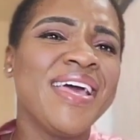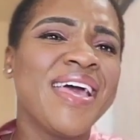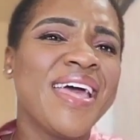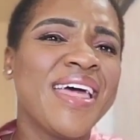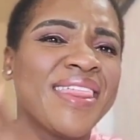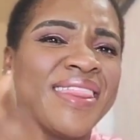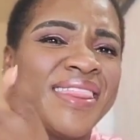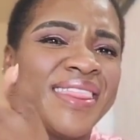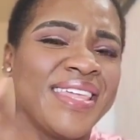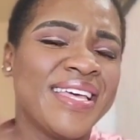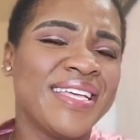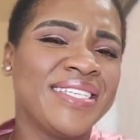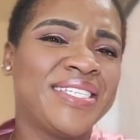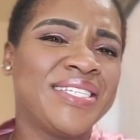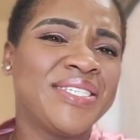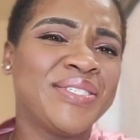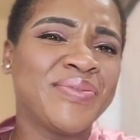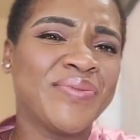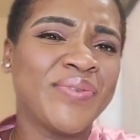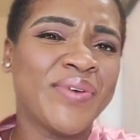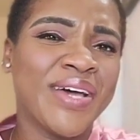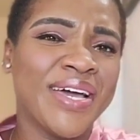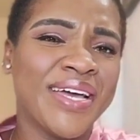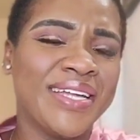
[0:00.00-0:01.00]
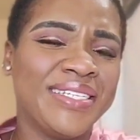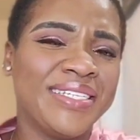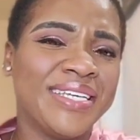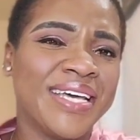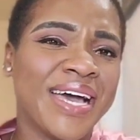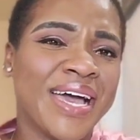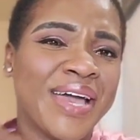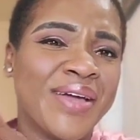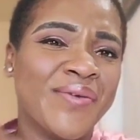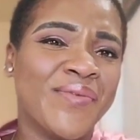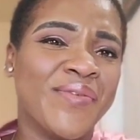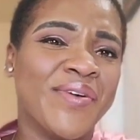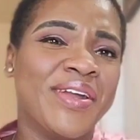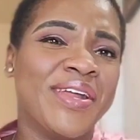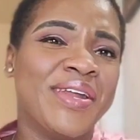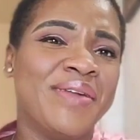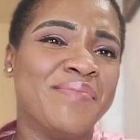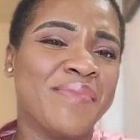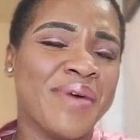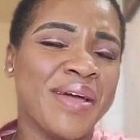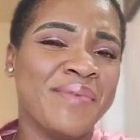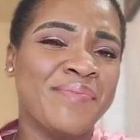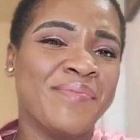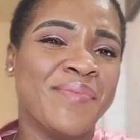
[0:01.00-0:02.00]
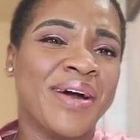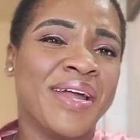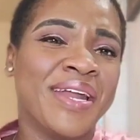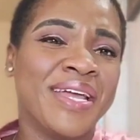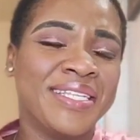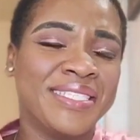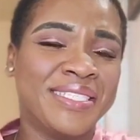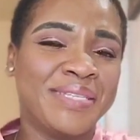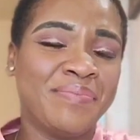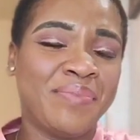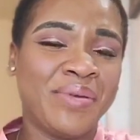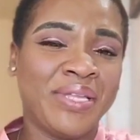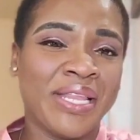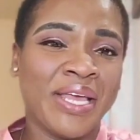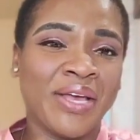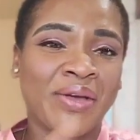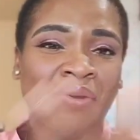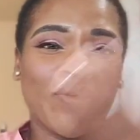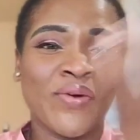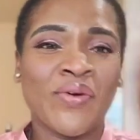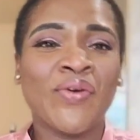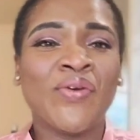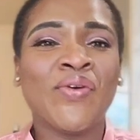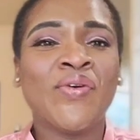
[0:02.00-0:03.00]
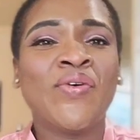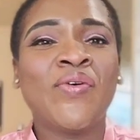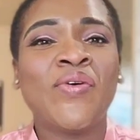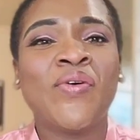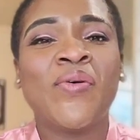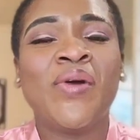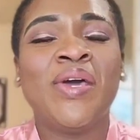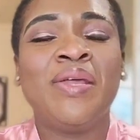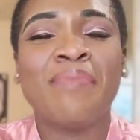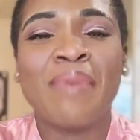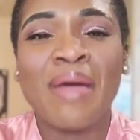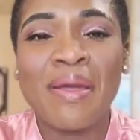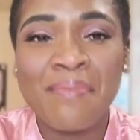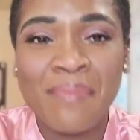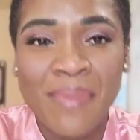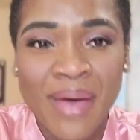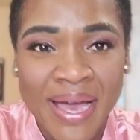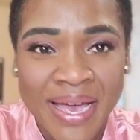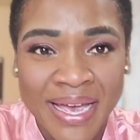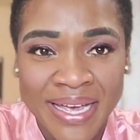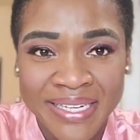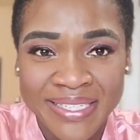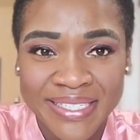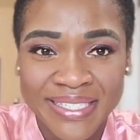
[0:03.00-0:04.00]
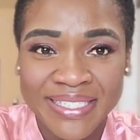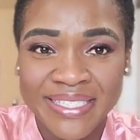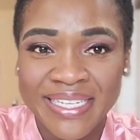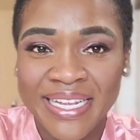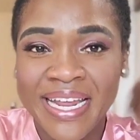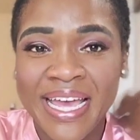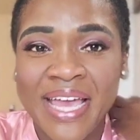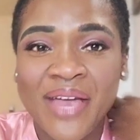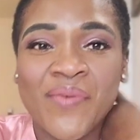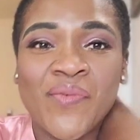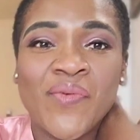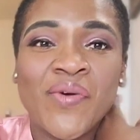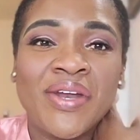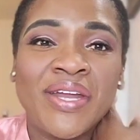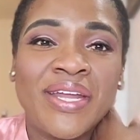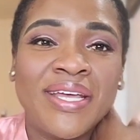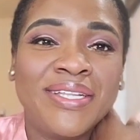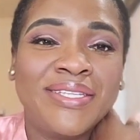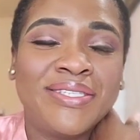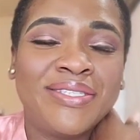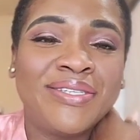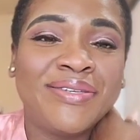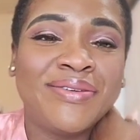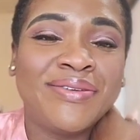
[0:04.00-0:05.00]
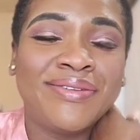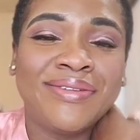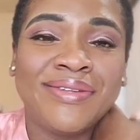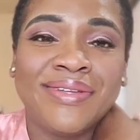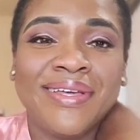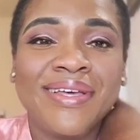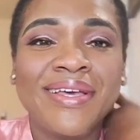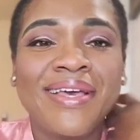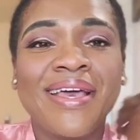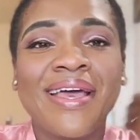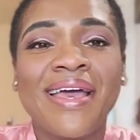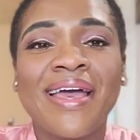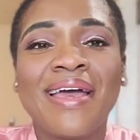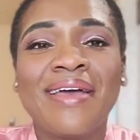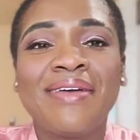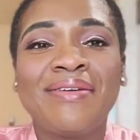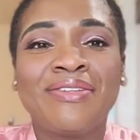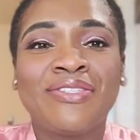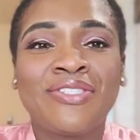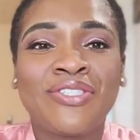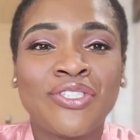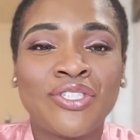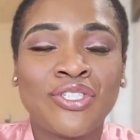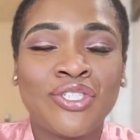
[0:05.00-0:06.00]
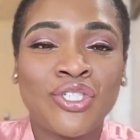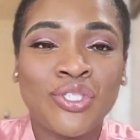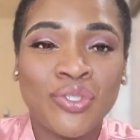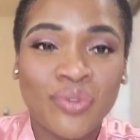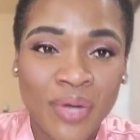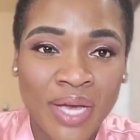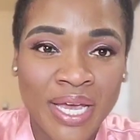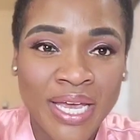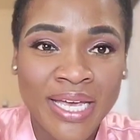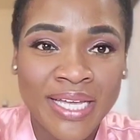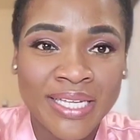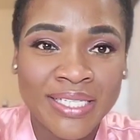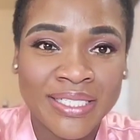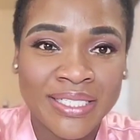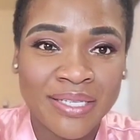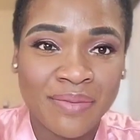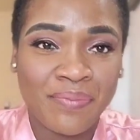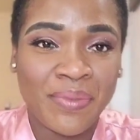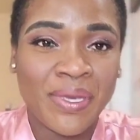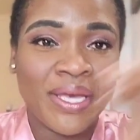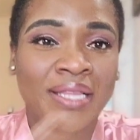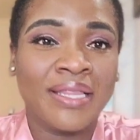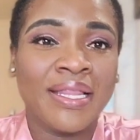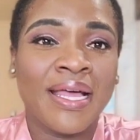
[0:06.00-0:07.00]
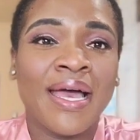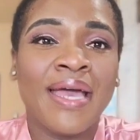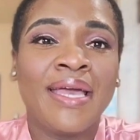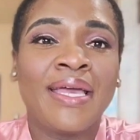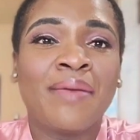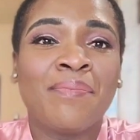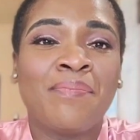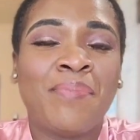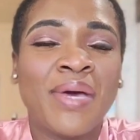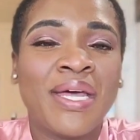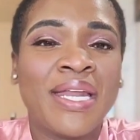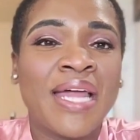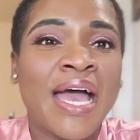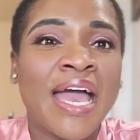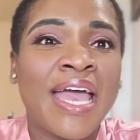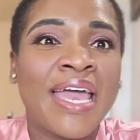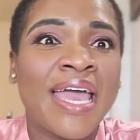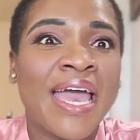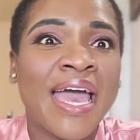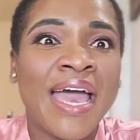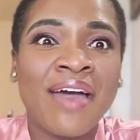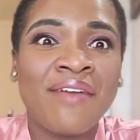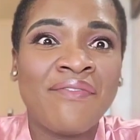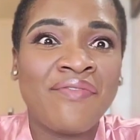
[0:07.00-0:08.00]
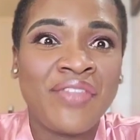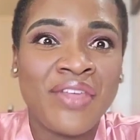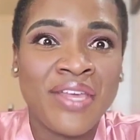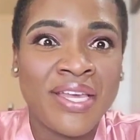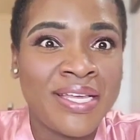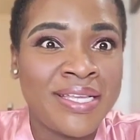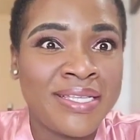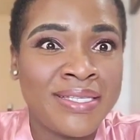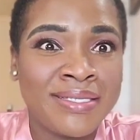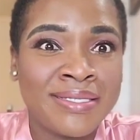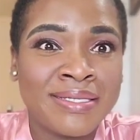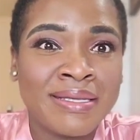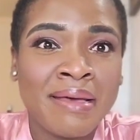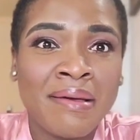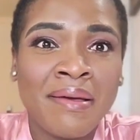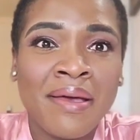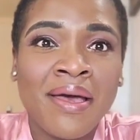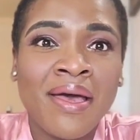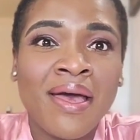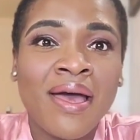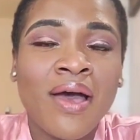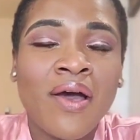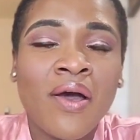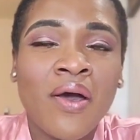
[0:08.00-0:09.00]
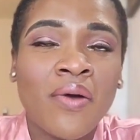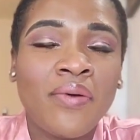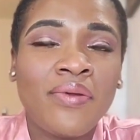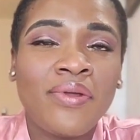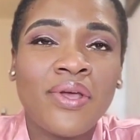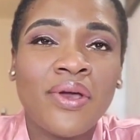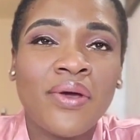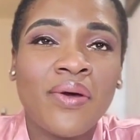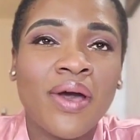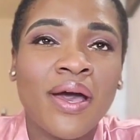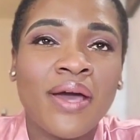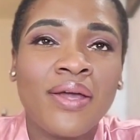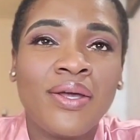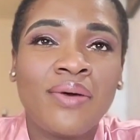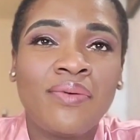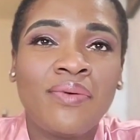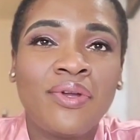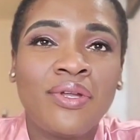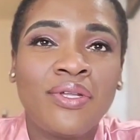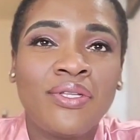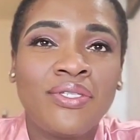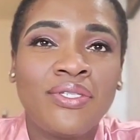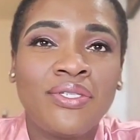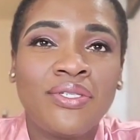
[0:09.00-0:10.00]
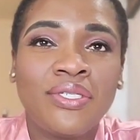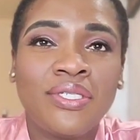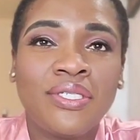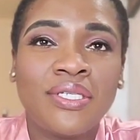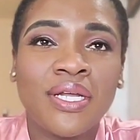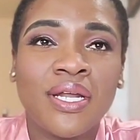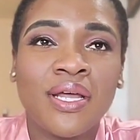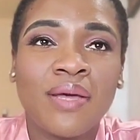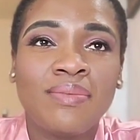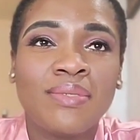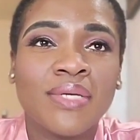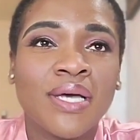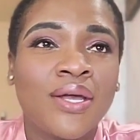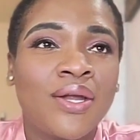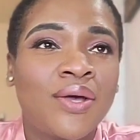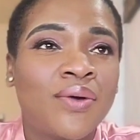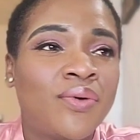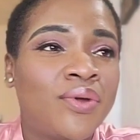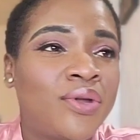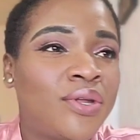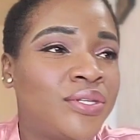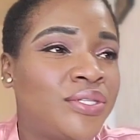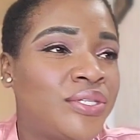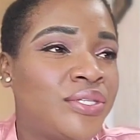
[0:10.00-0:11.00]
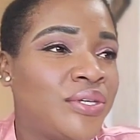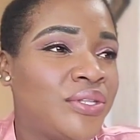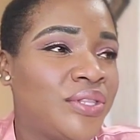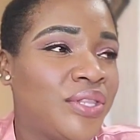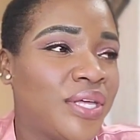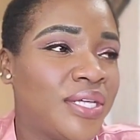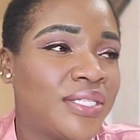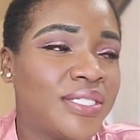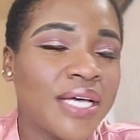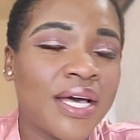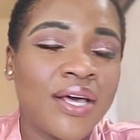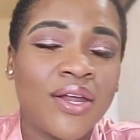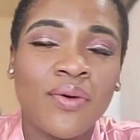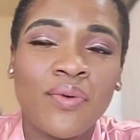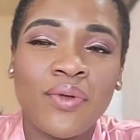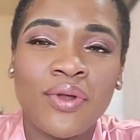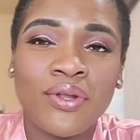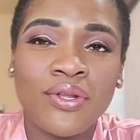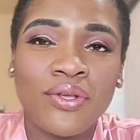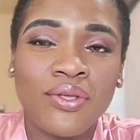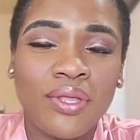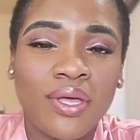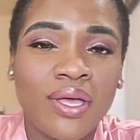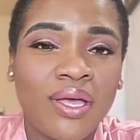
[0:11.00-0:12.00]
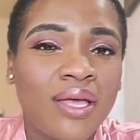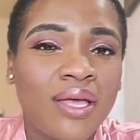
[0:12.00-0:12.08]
This is what I wanted my body to be like, or who in my mind said I wanted to to train to be like. But I have these, oh no, I don't want to do sit-ups. I don't want to do this. I don't want to do...